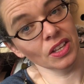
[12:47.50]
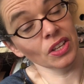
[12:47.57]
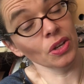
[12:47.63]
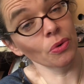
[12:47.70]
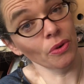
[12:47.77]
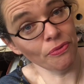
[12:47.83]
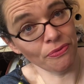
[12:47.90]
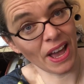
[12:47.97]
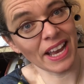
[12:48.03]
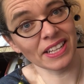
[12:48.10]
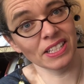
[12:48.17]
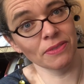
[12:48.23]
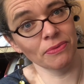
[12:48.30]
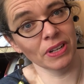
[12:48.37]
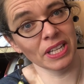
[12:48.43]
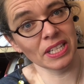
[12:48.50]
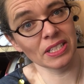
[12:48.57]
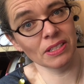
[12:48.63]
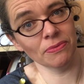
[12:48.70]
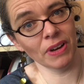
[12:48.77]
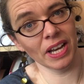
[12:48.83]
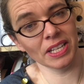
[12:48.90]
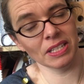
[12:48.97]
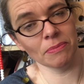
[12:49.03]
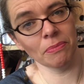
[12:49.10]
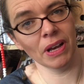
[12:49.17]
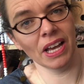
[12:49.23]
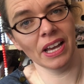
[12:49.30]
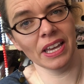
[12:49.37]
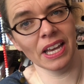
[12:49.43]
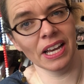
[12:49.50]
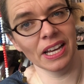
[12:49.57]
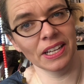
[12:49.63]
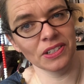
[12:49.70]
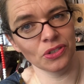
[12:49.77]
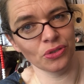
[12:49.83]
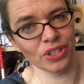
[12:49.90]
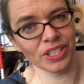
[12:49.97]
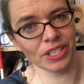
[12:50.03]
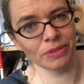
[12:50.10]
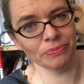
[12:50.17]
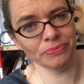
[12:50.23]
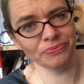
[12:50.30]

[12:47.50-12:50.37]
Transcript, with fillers: you're effectively dividing by 100.